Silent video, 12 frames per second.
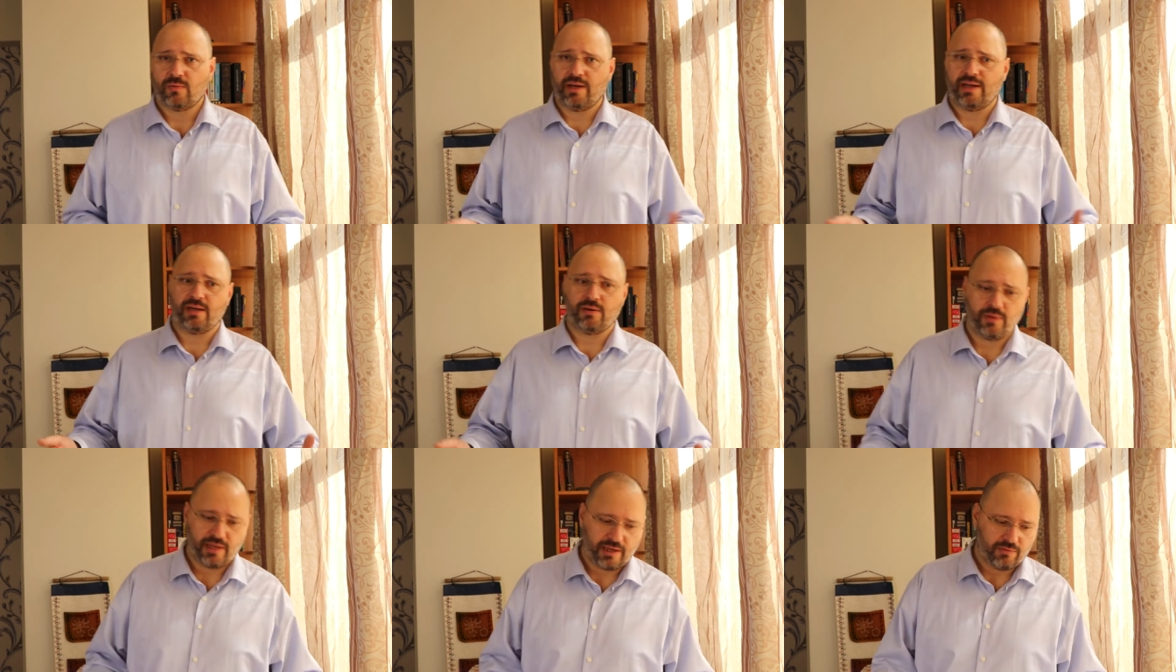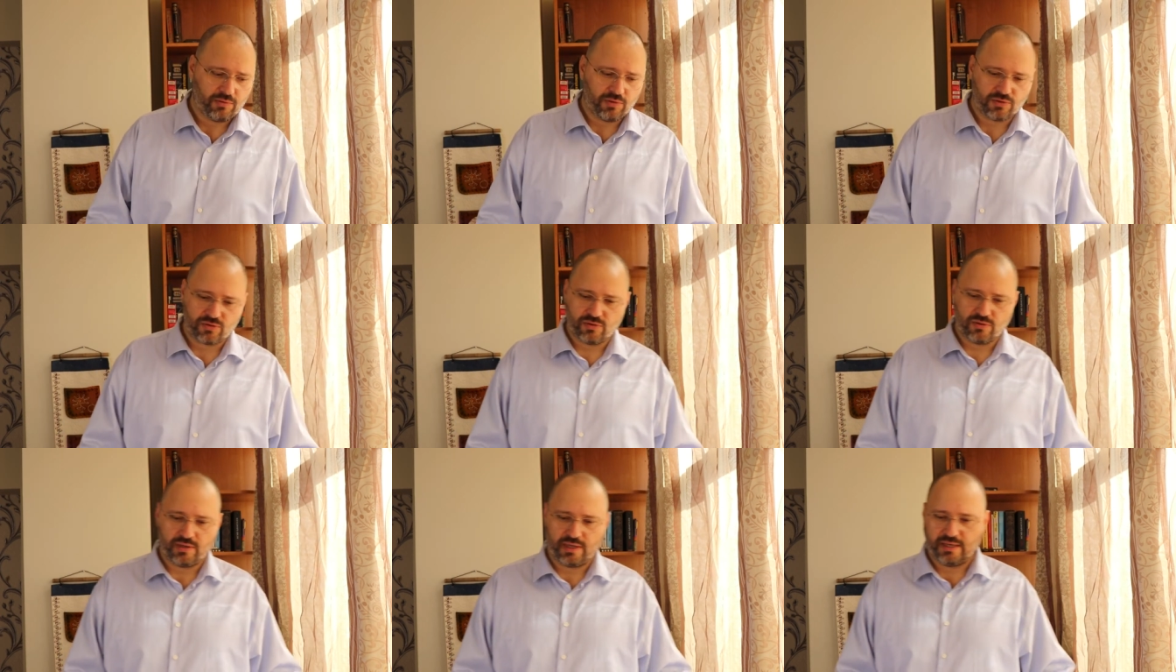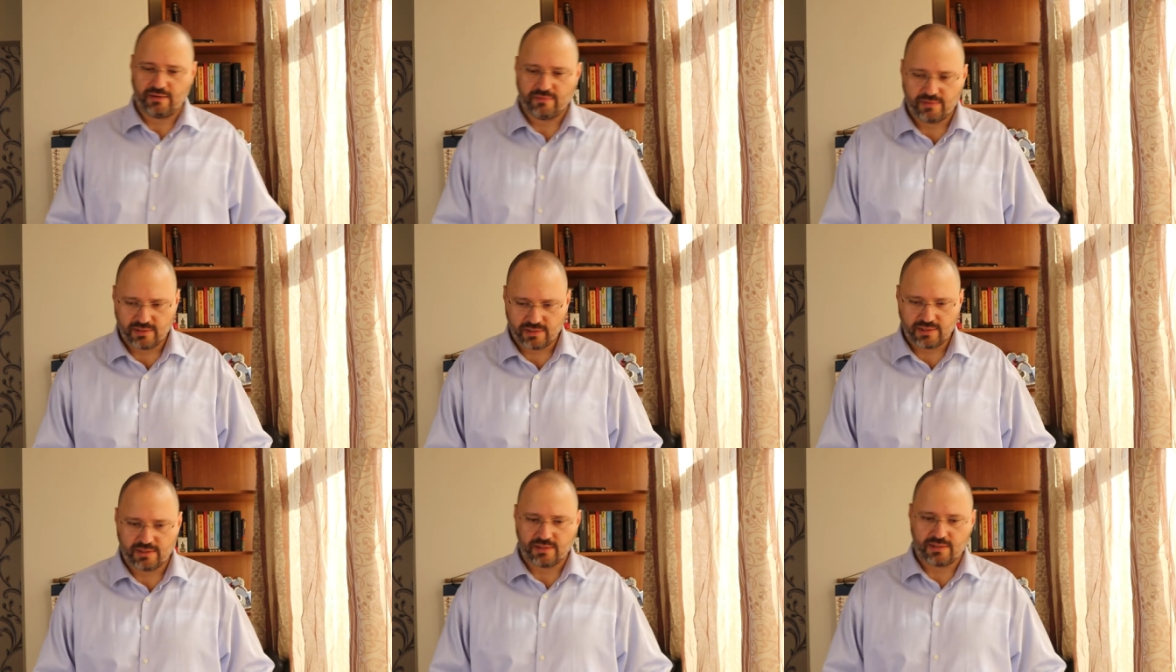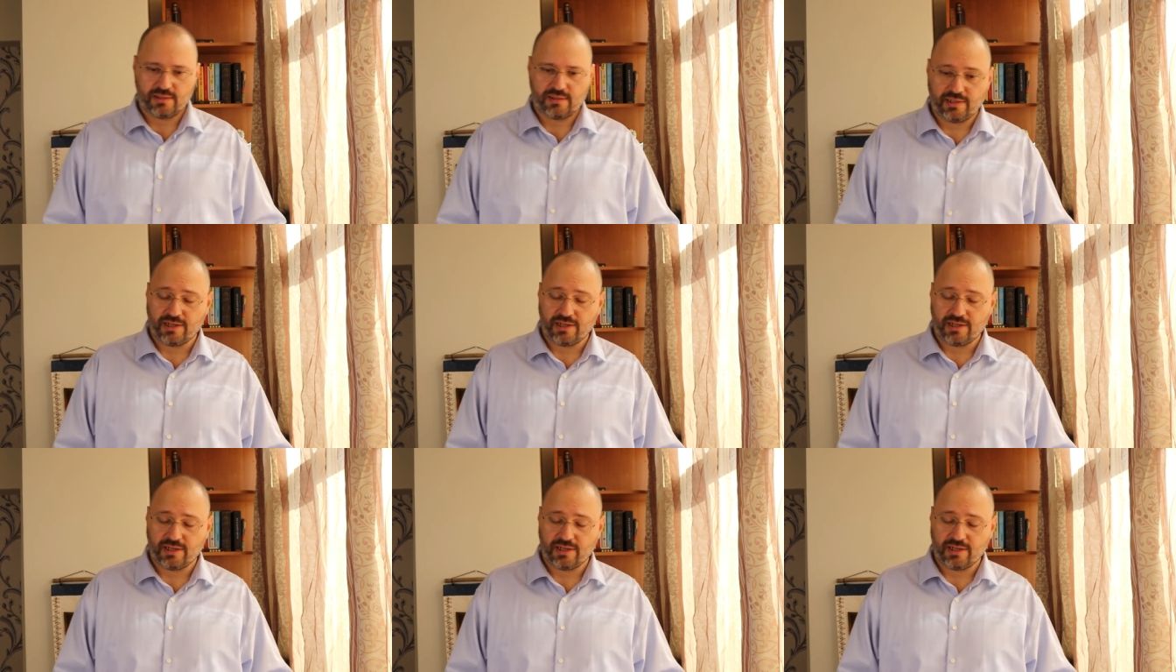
where we have also have the uh,